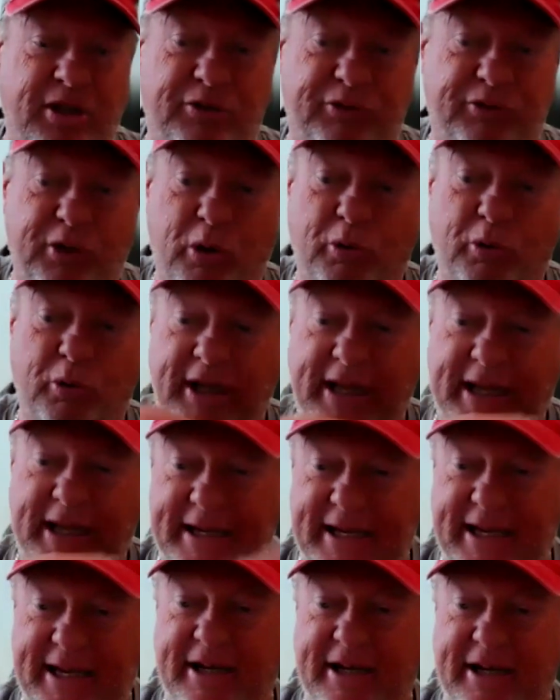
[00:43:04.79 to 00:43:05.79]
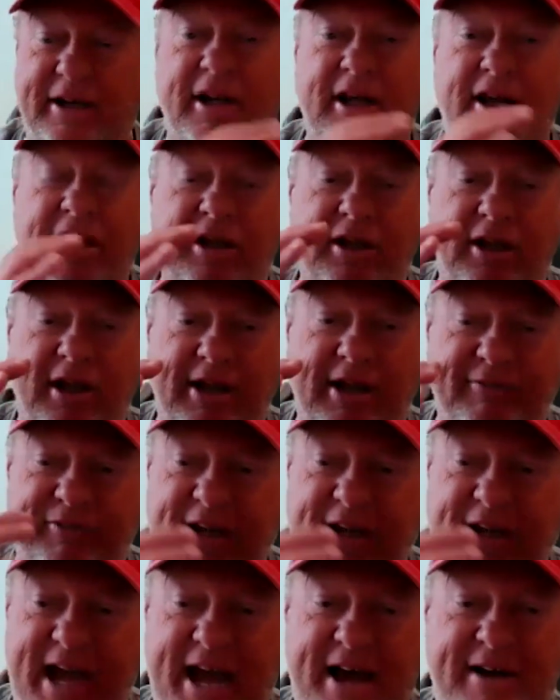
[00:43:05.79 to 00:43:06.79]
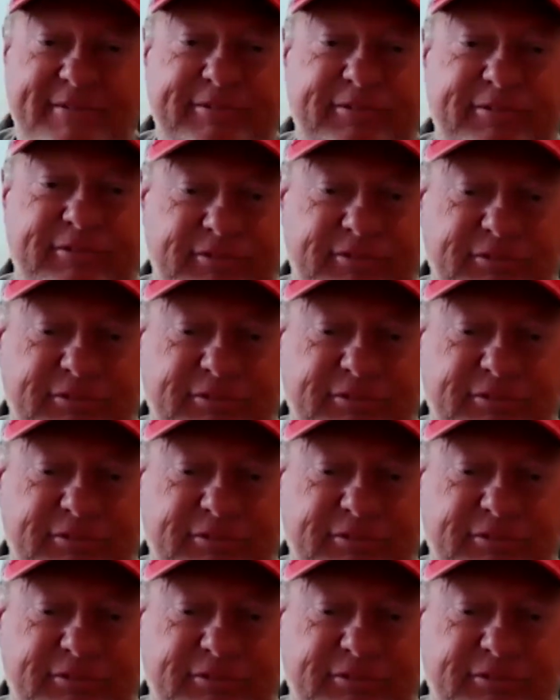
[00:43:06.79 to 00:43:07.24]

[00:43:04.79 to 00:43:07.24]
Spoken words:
So again, if you have